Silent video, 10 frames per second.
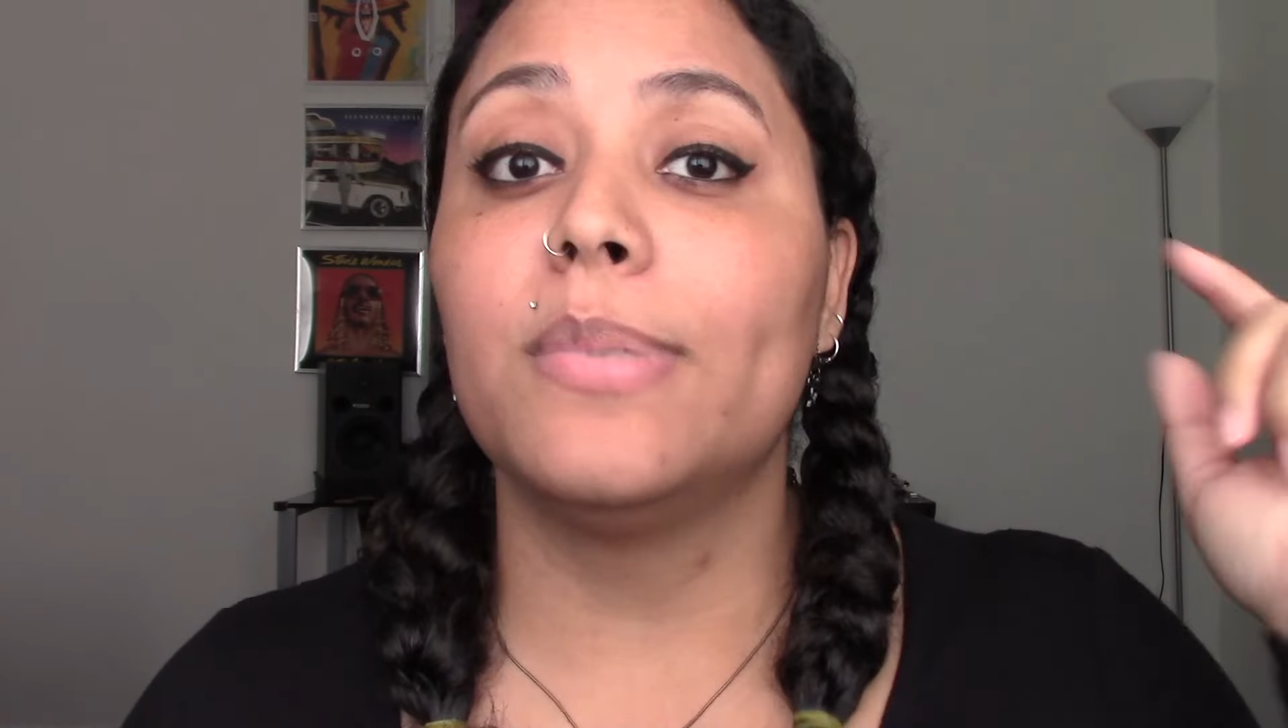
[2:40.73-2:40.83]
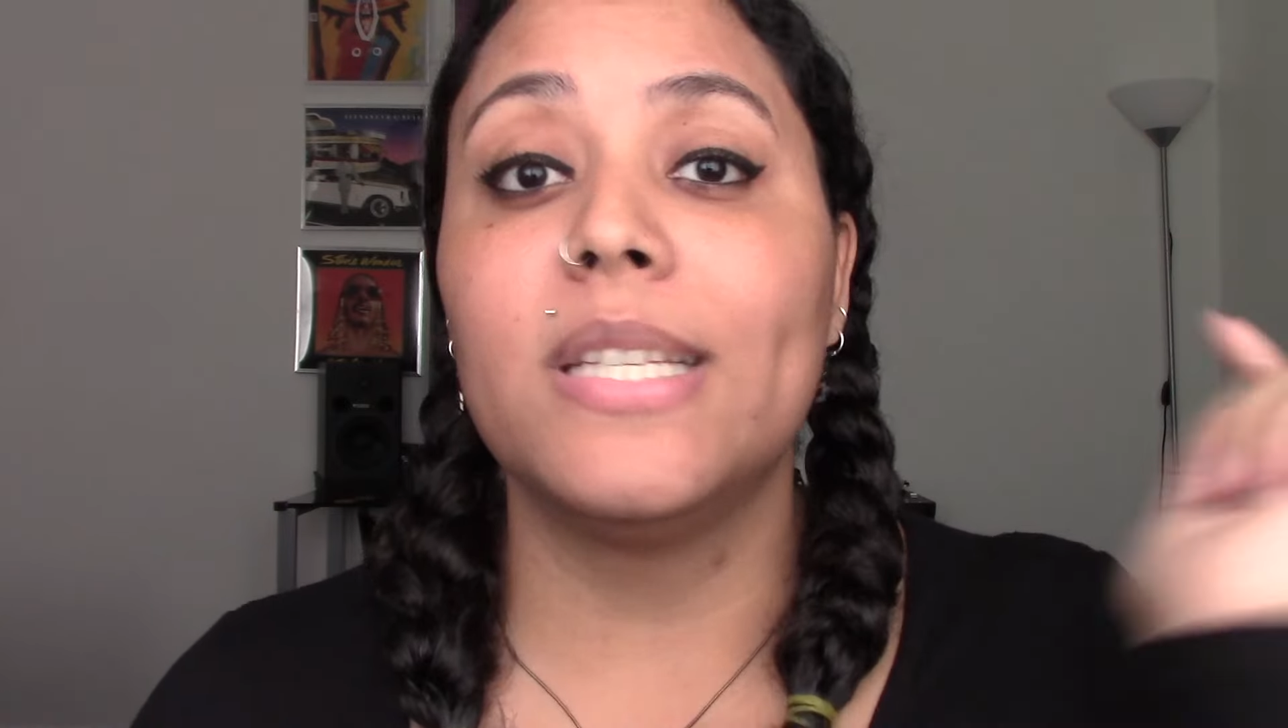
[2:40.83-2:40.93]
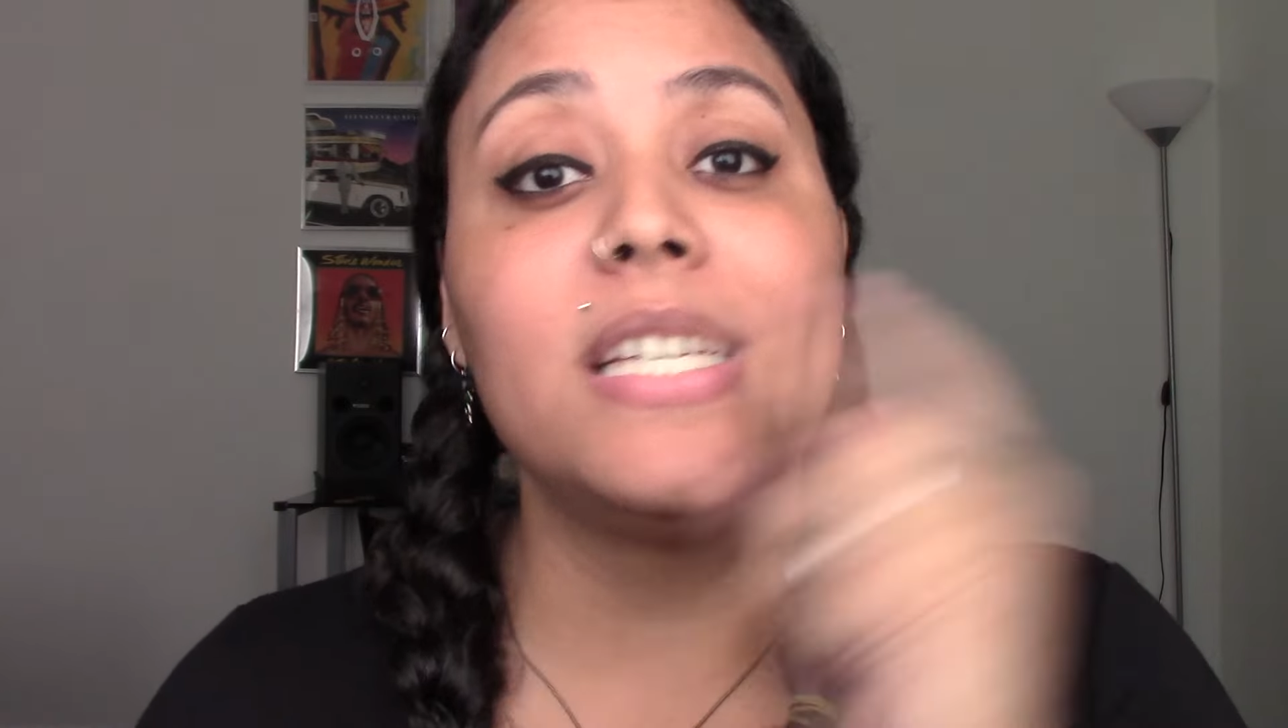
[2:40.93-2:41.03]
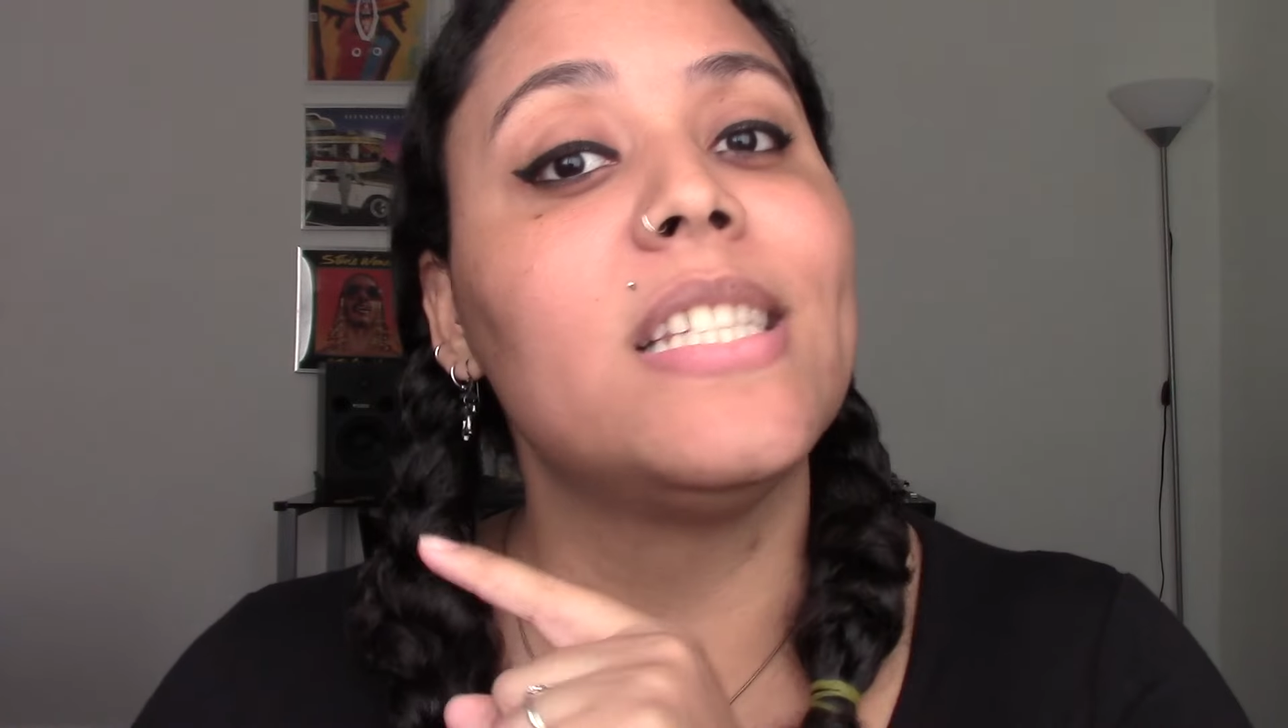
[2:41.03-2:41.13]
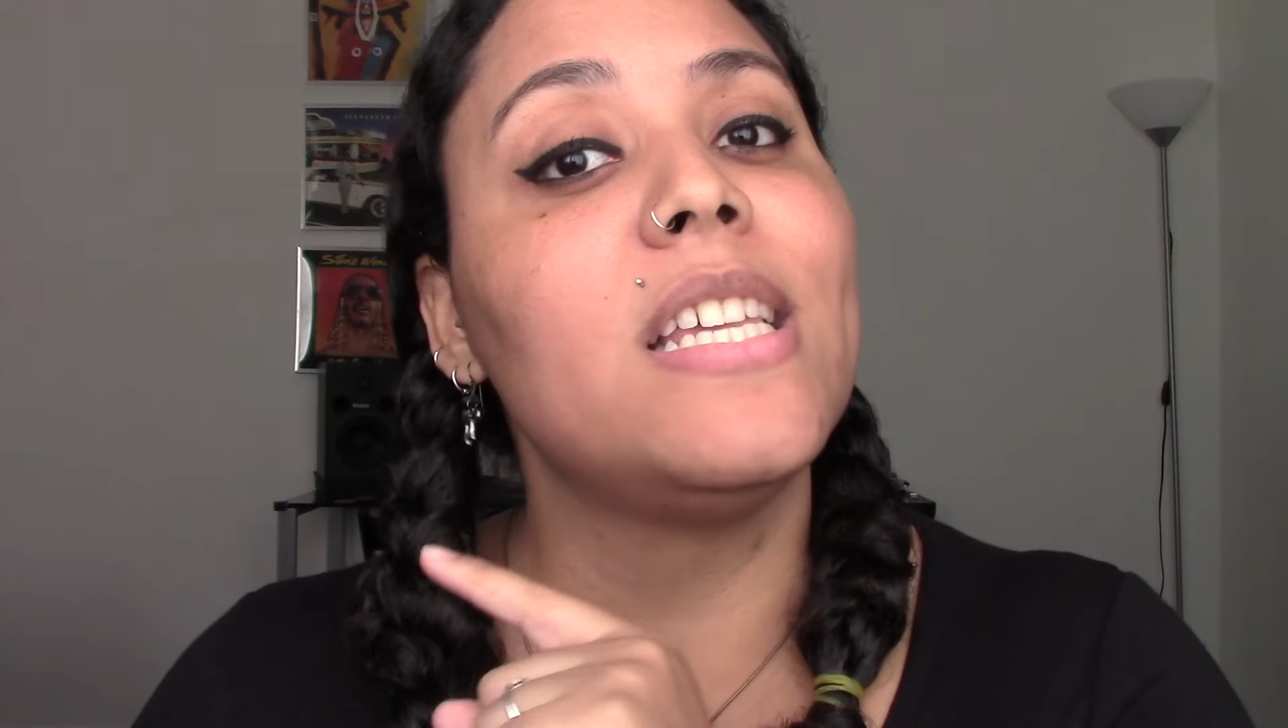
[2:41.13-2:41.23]

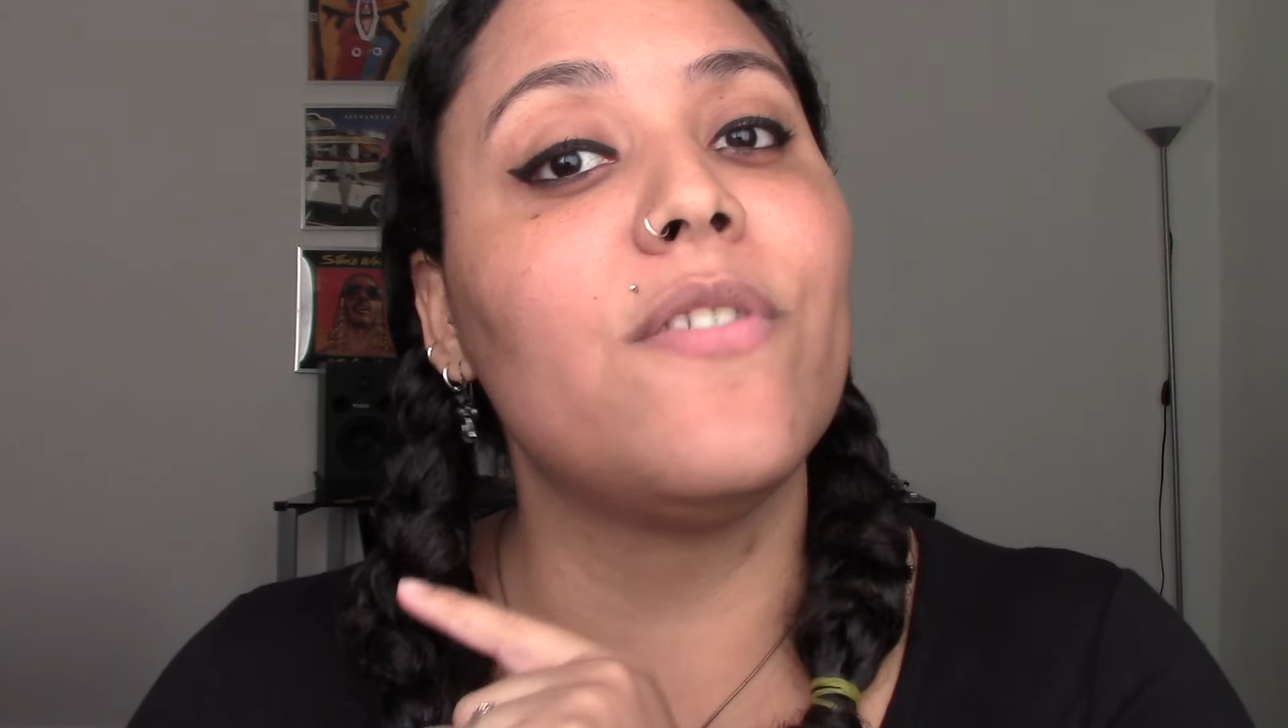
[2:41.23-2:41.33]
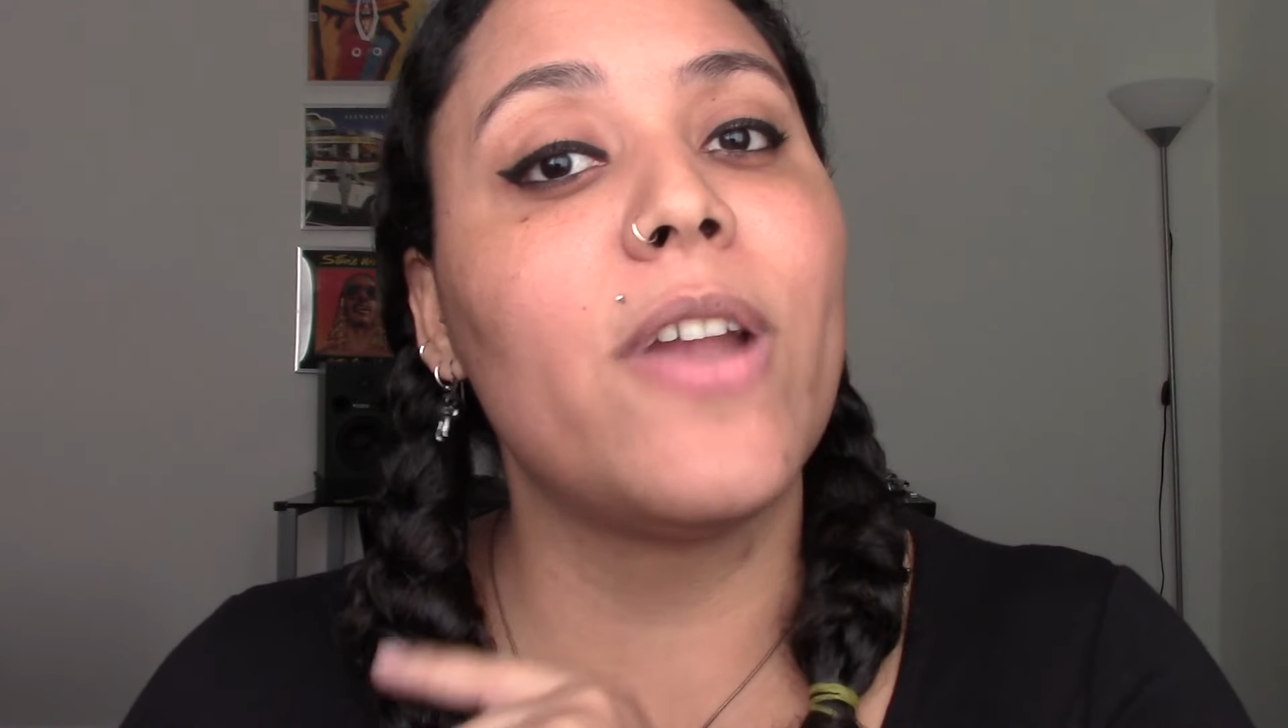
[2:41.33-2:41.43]
Please leave